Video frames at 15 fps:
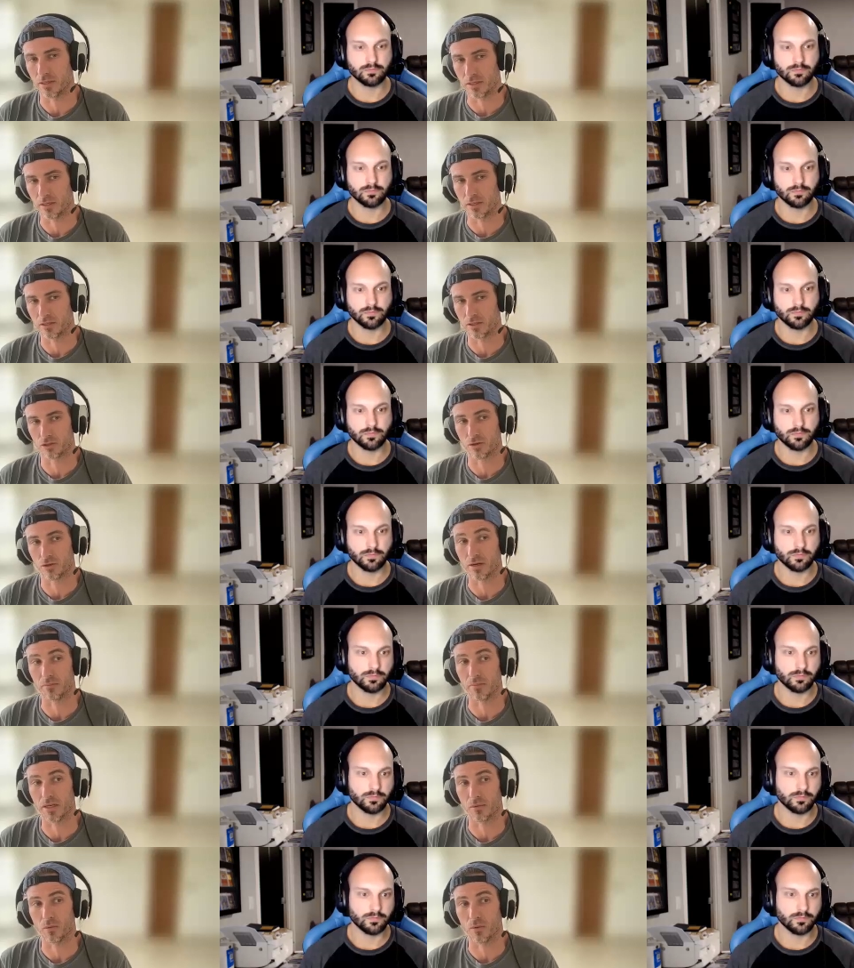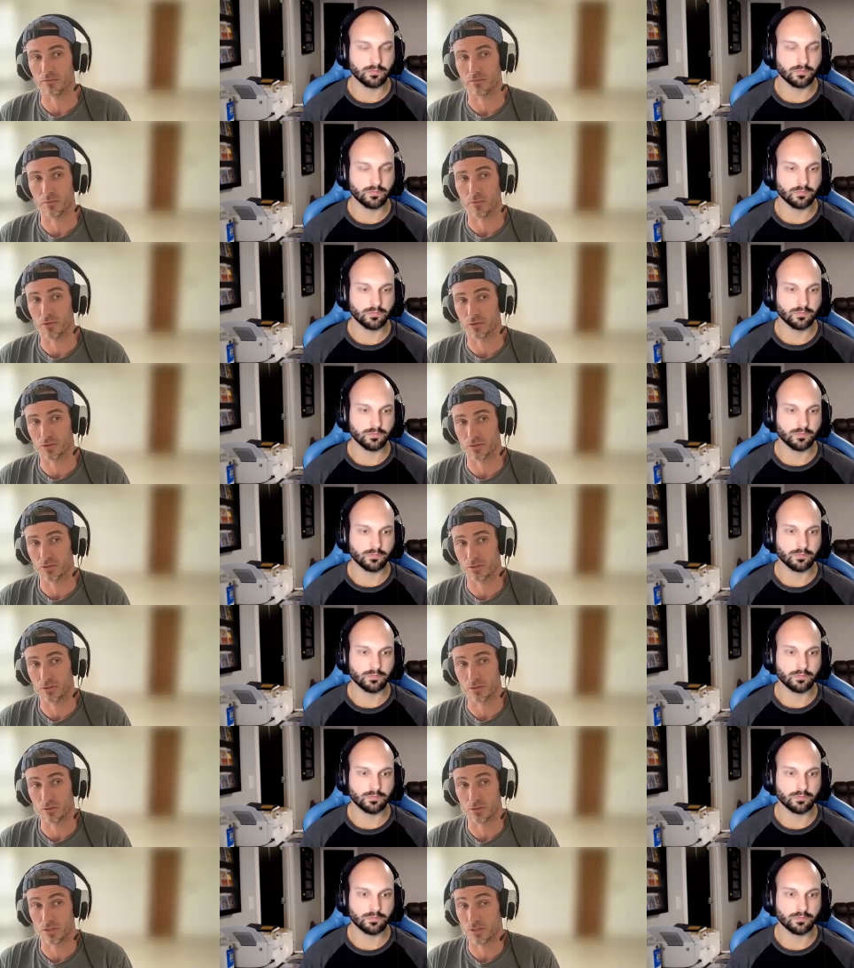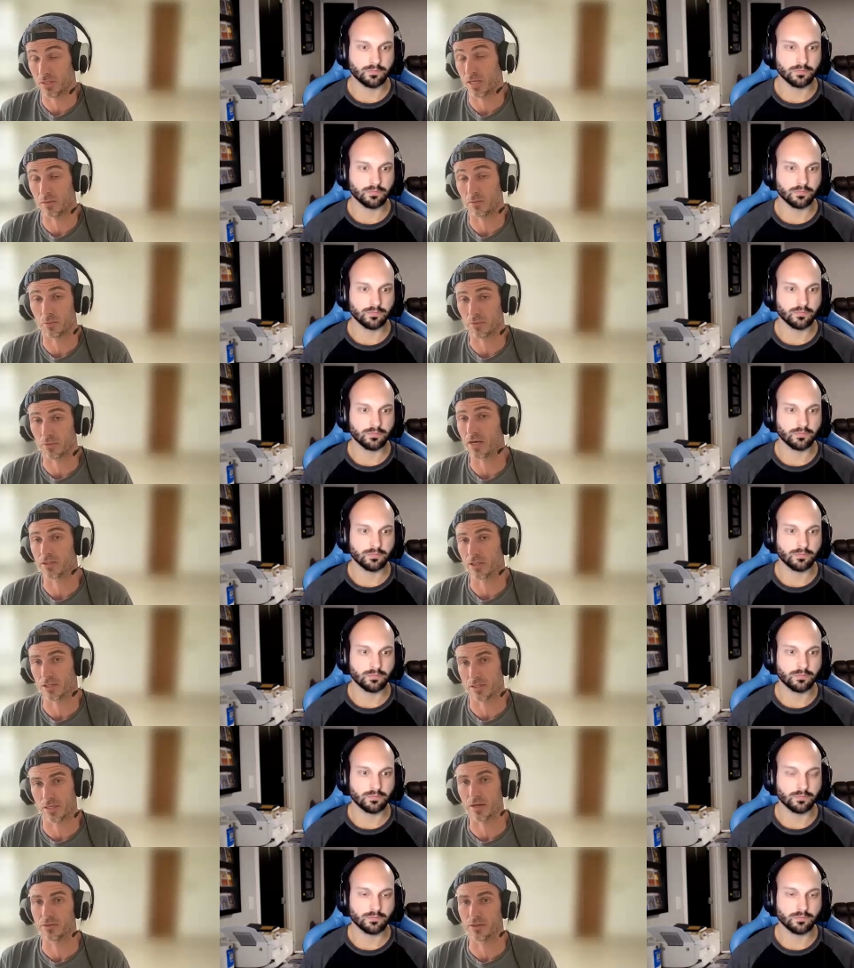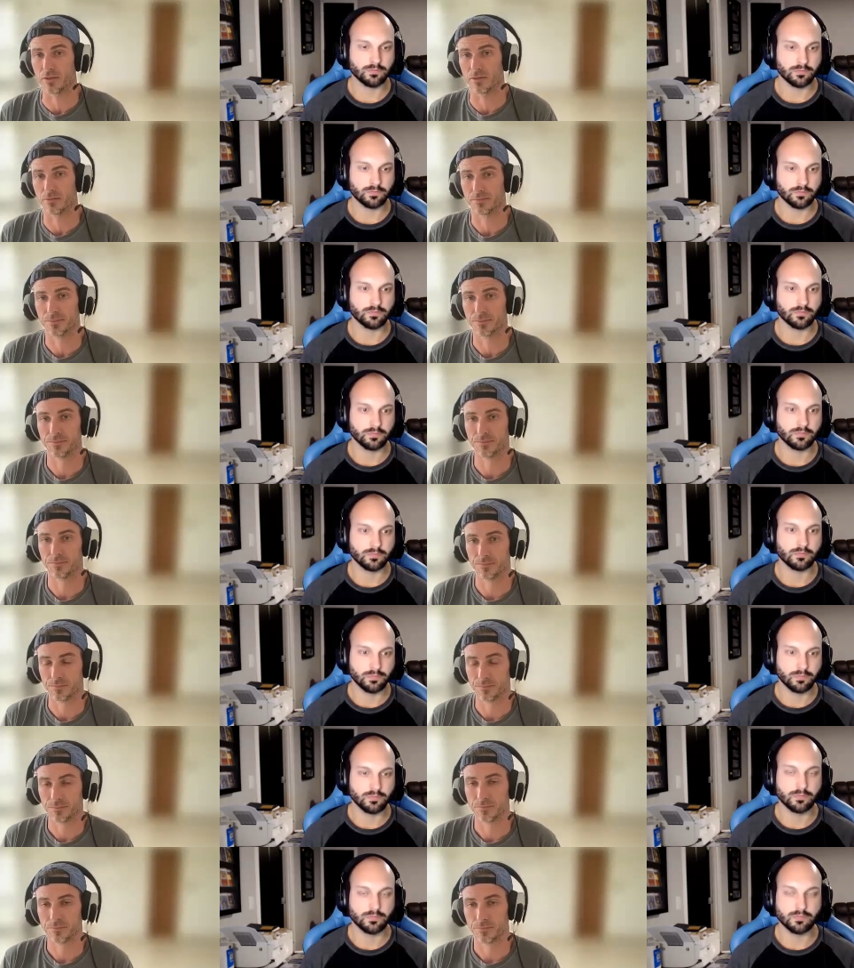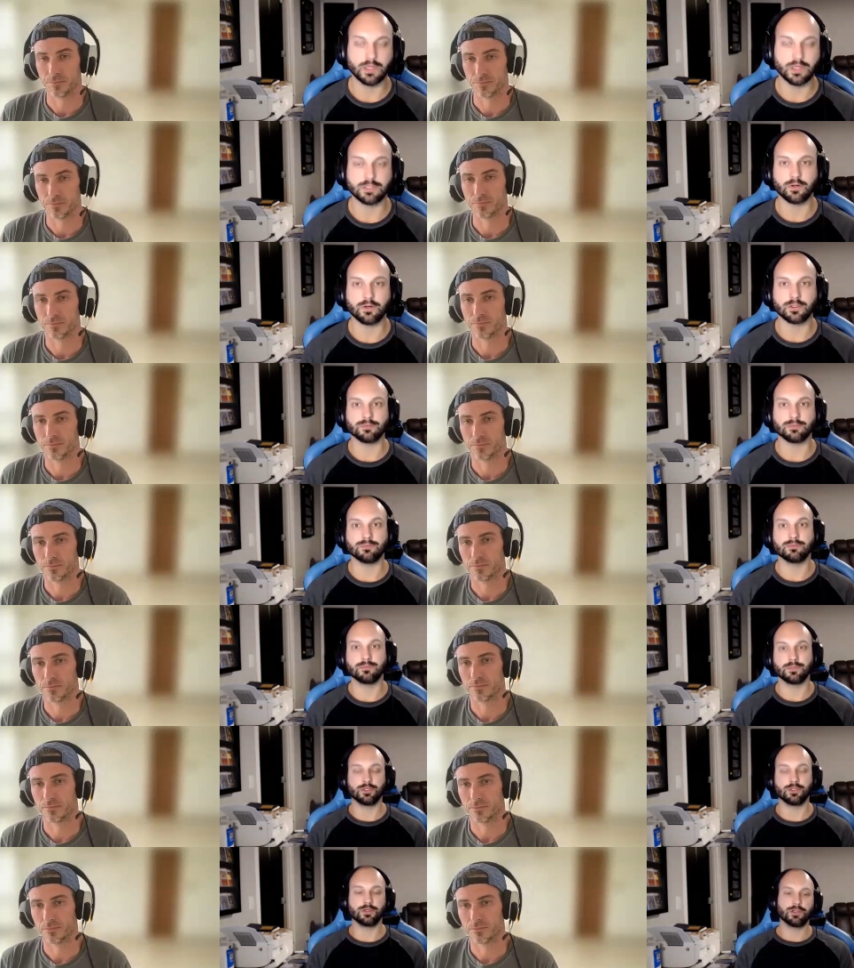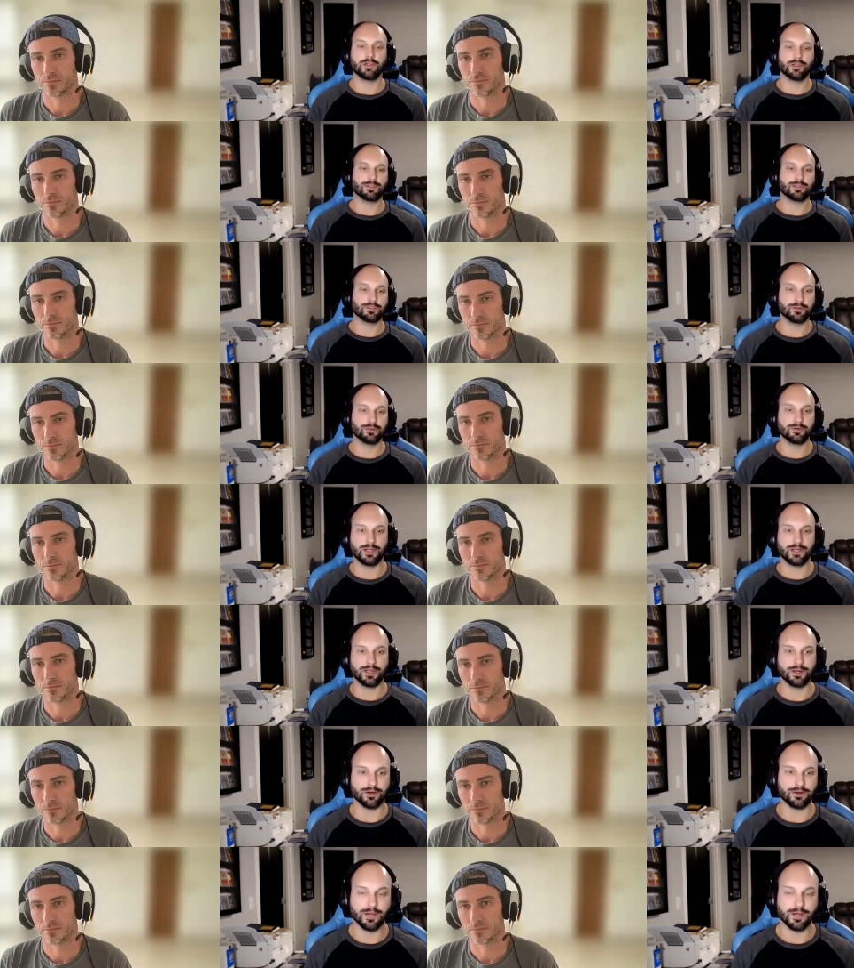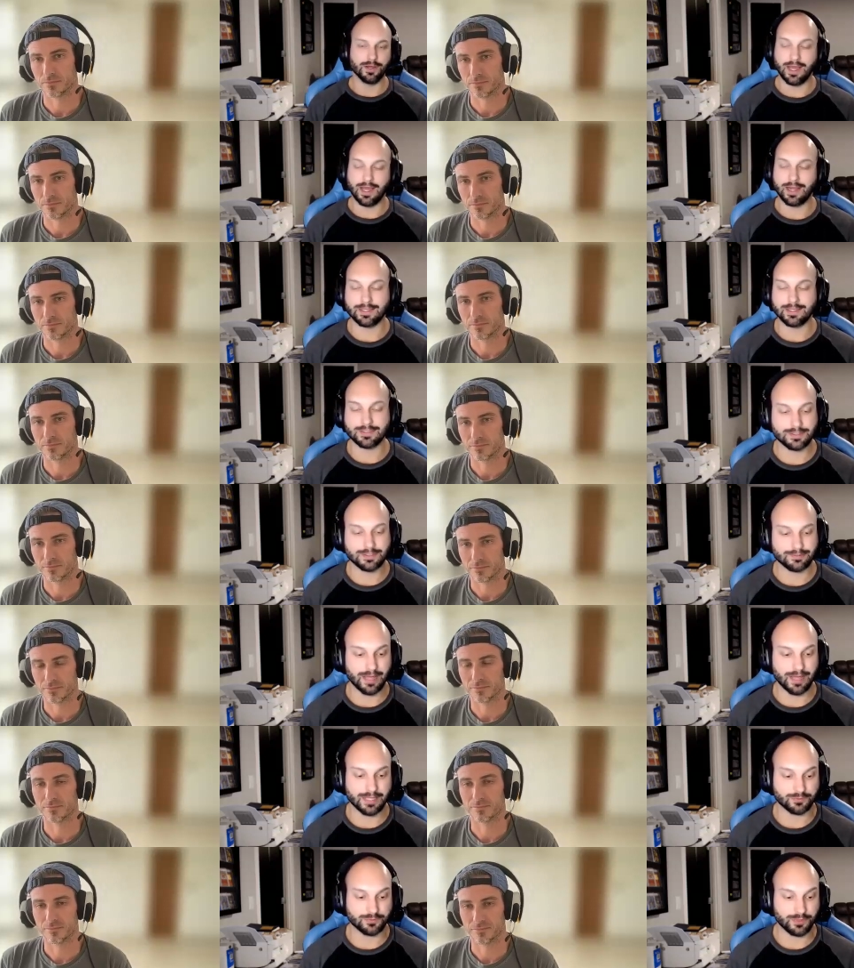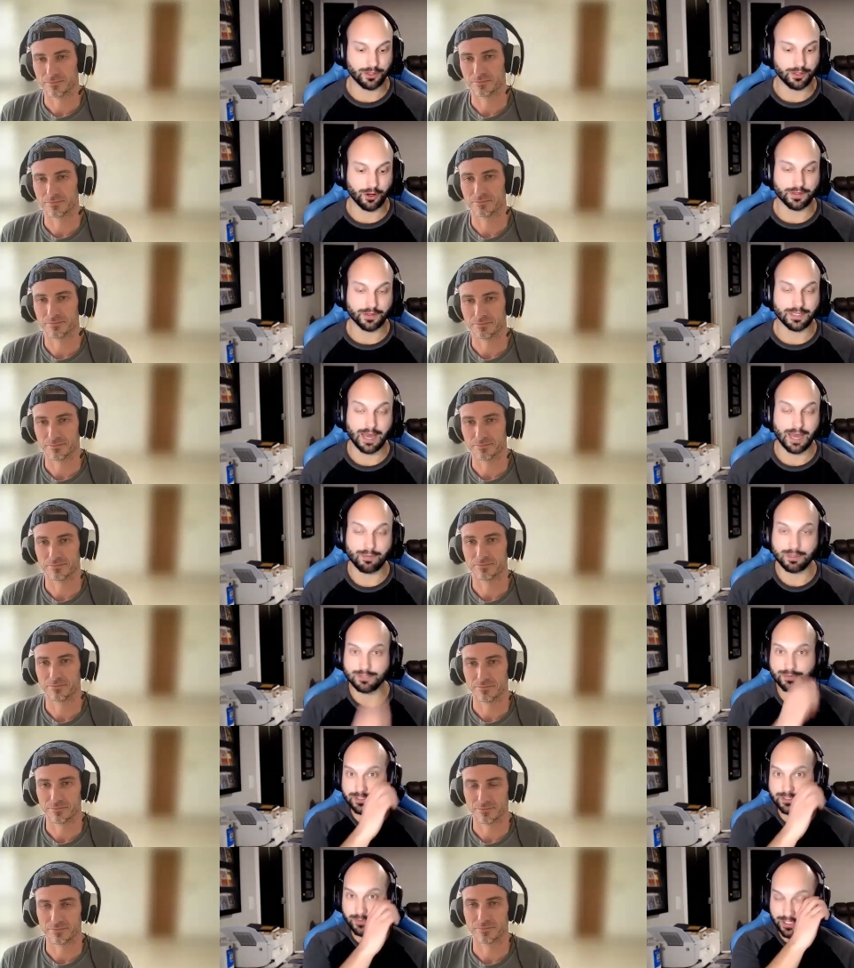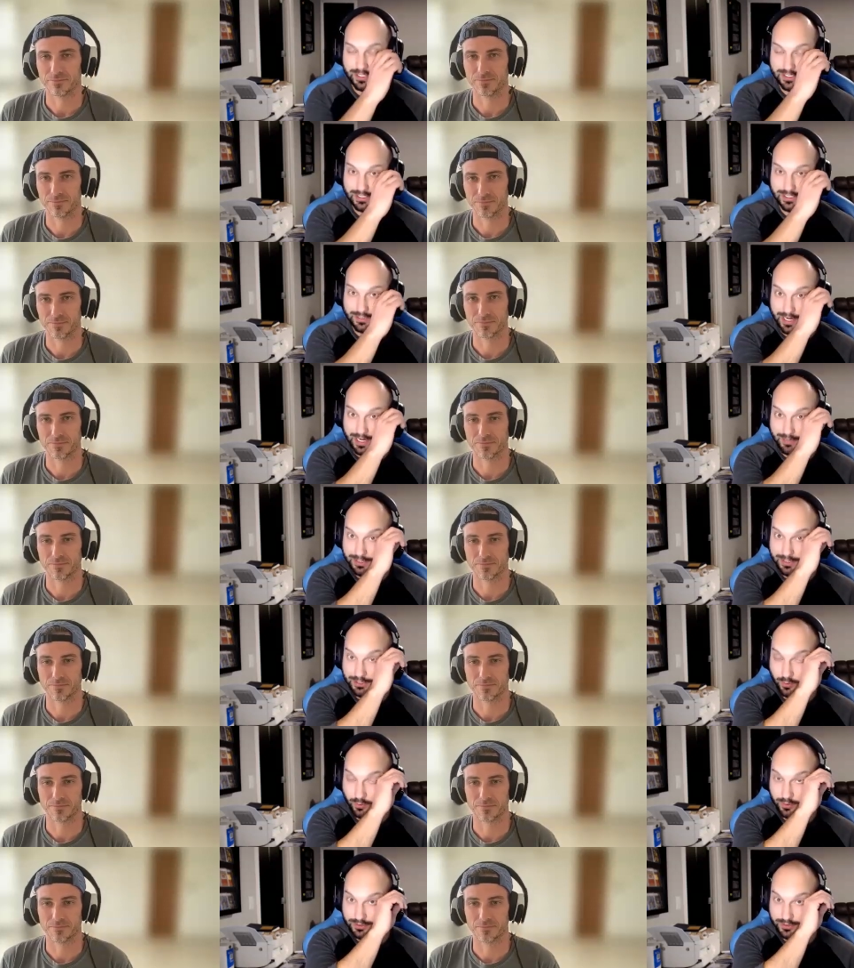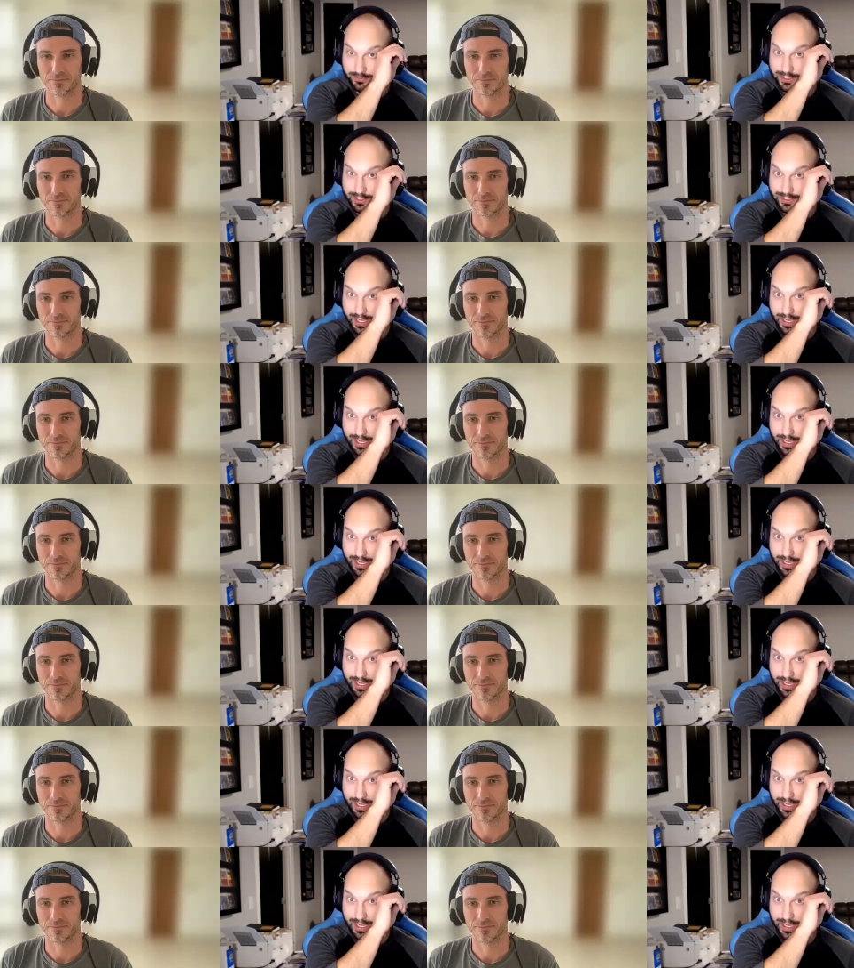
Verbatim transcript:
Speaker 1: and, and just try to make one of the most you know sustainable projects out there.
Speaker 2: That's awesome. Good to hear. I guess that's really all the topics. We just wanted this to kind of be short, sweet,